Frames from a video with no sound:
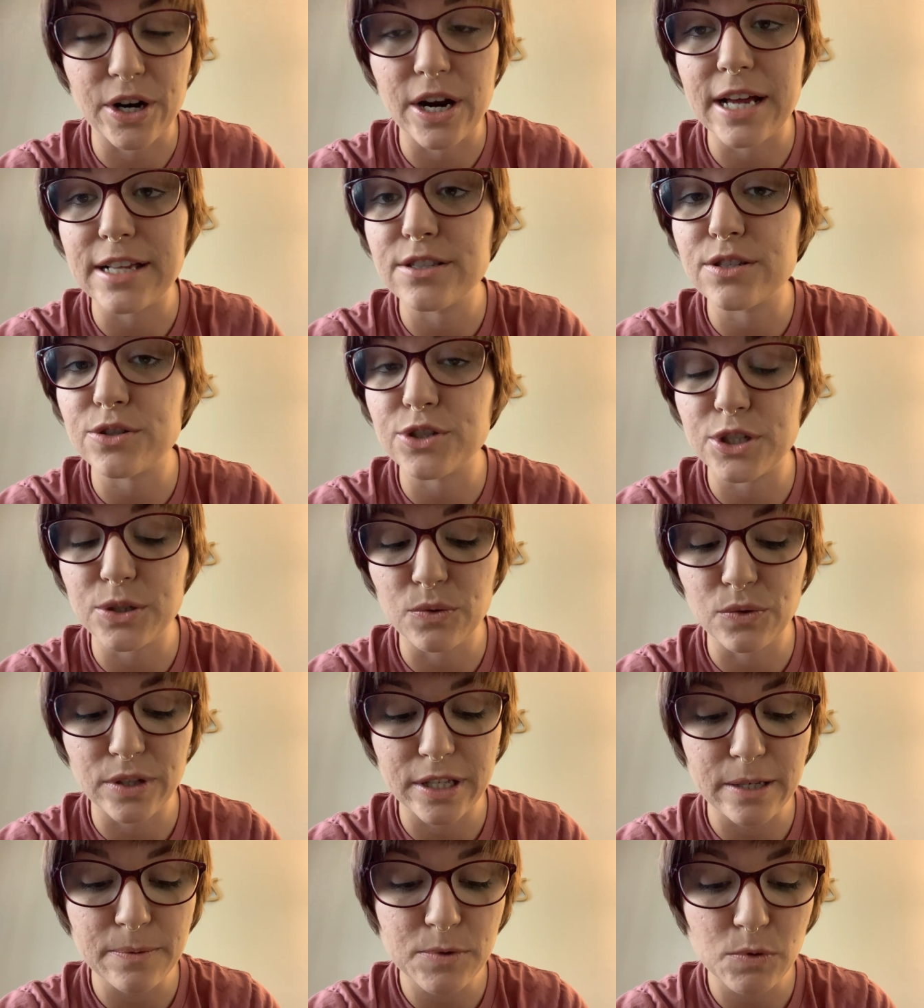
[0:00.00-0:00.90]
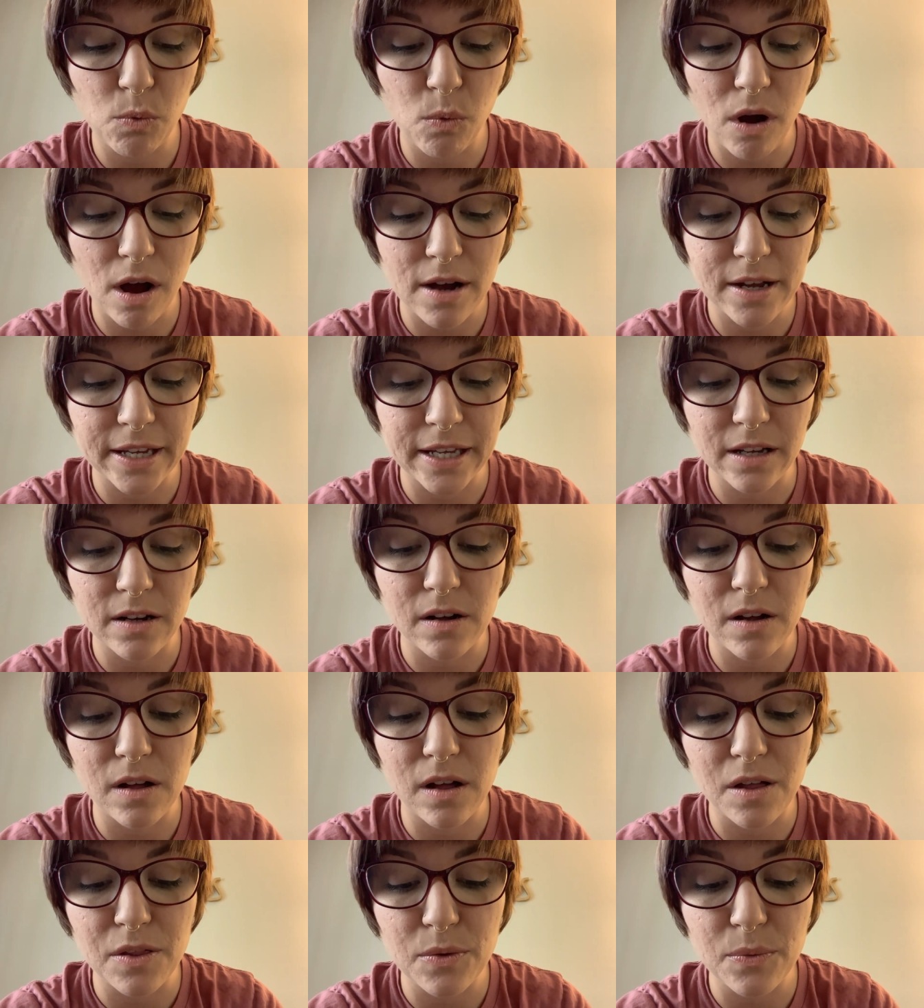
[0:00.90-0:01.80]
And so she keeps walking
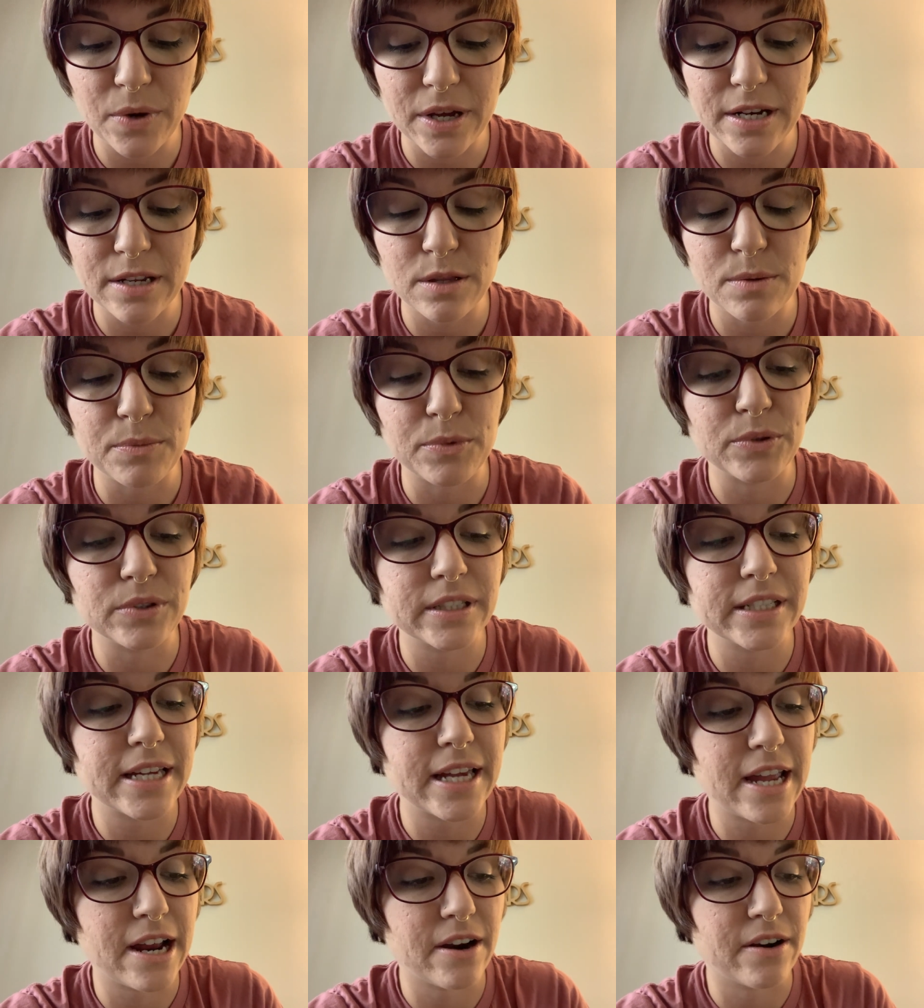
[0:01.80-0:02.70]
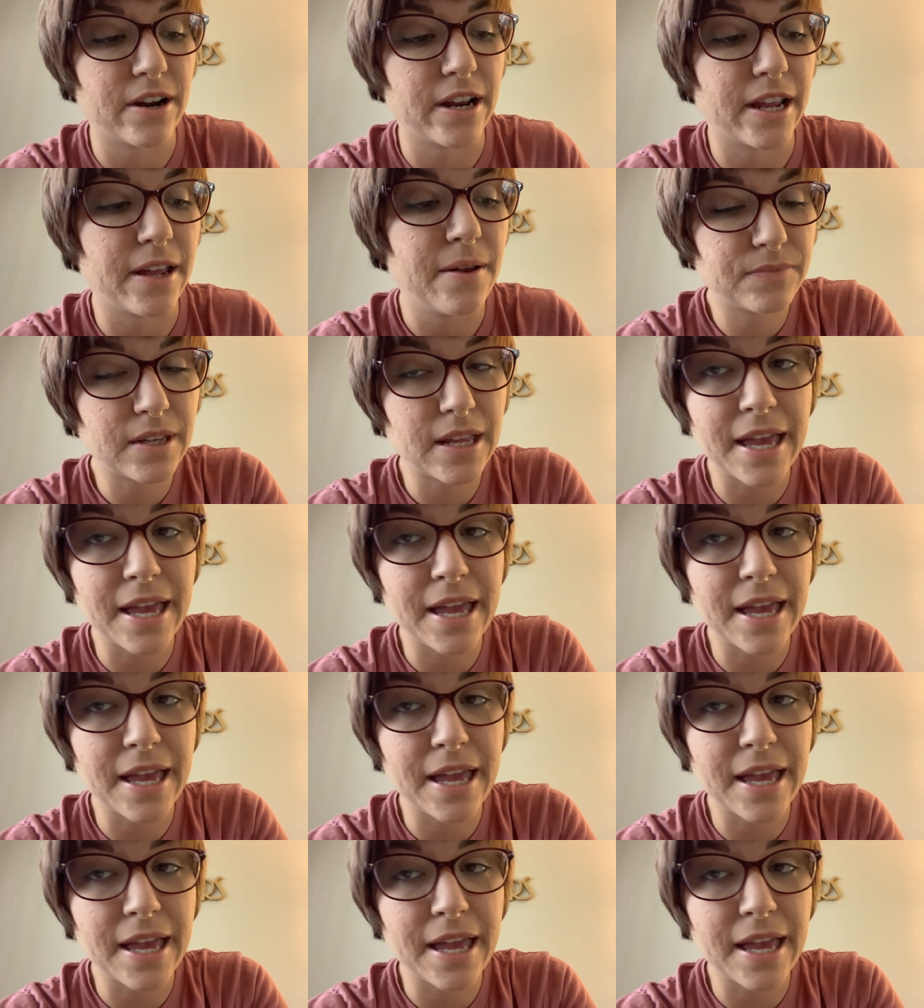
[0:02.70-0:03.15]
all the way to the moonlit area,